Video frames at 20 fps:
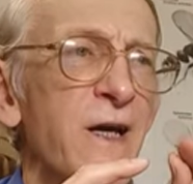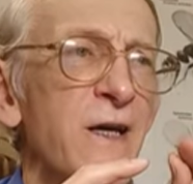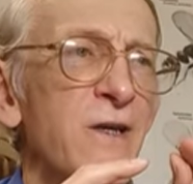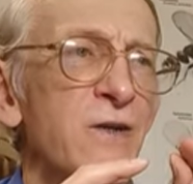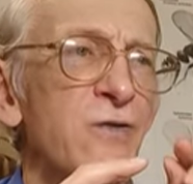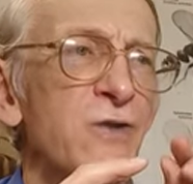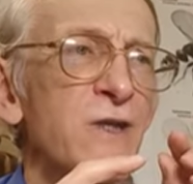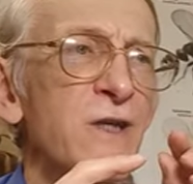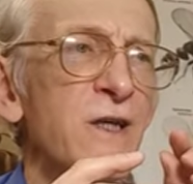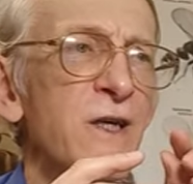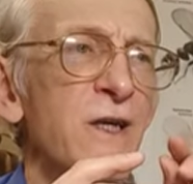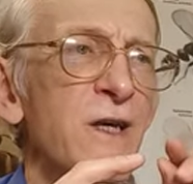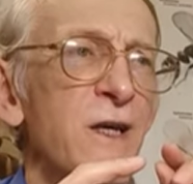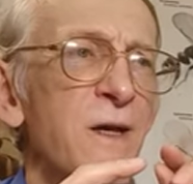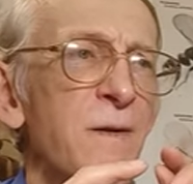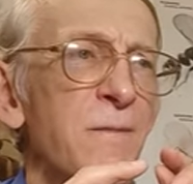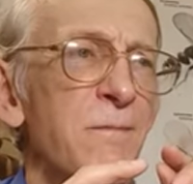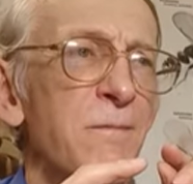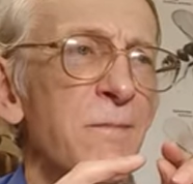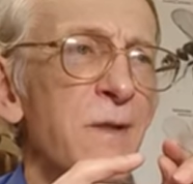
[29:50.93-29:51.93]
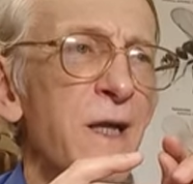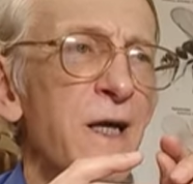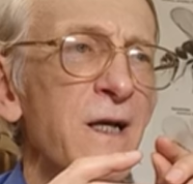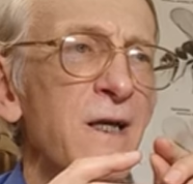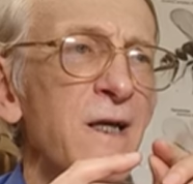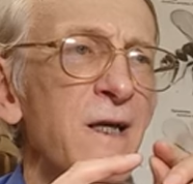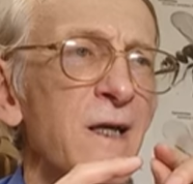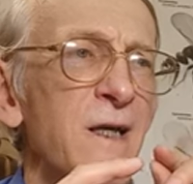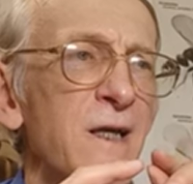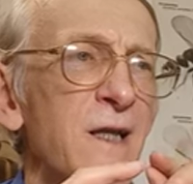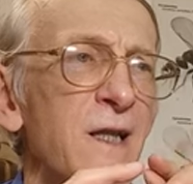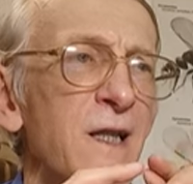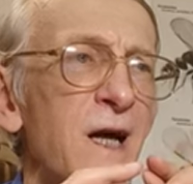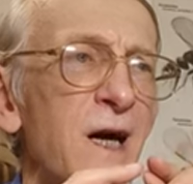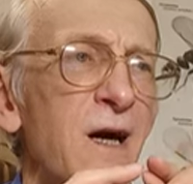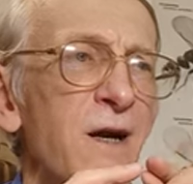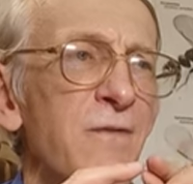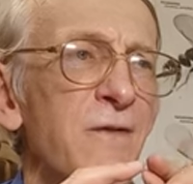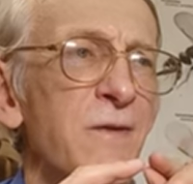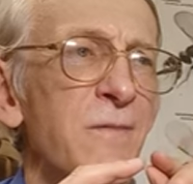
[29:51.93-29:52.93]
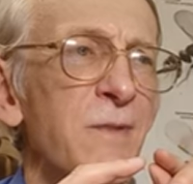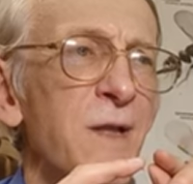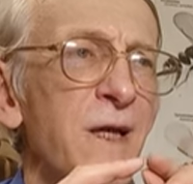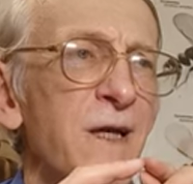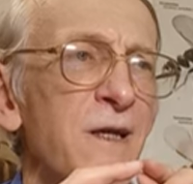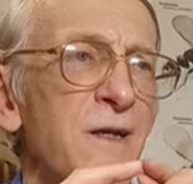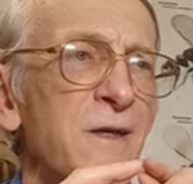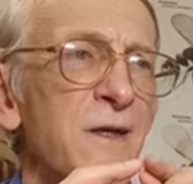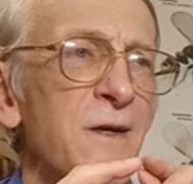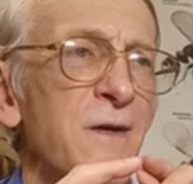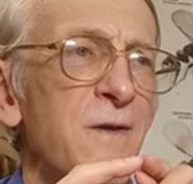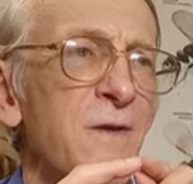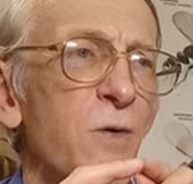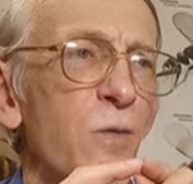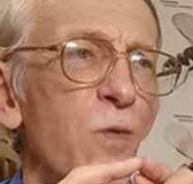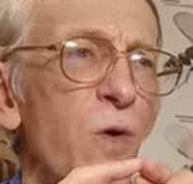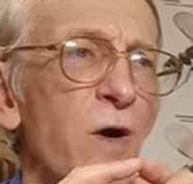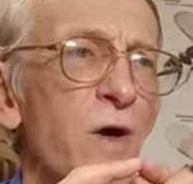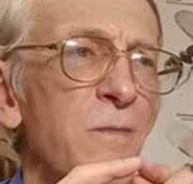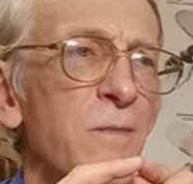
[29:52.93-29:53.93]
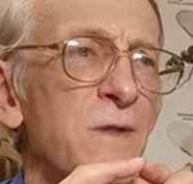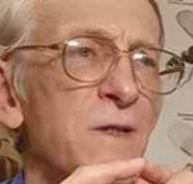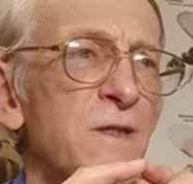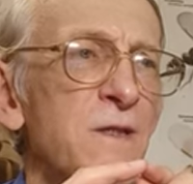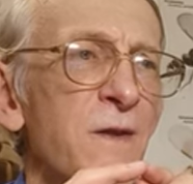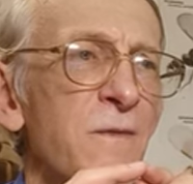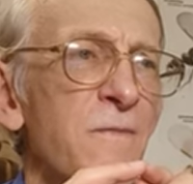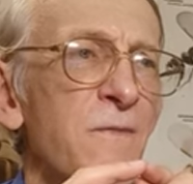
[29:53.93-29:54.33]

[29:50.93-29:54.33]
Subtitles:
You see, black larvae, black worms,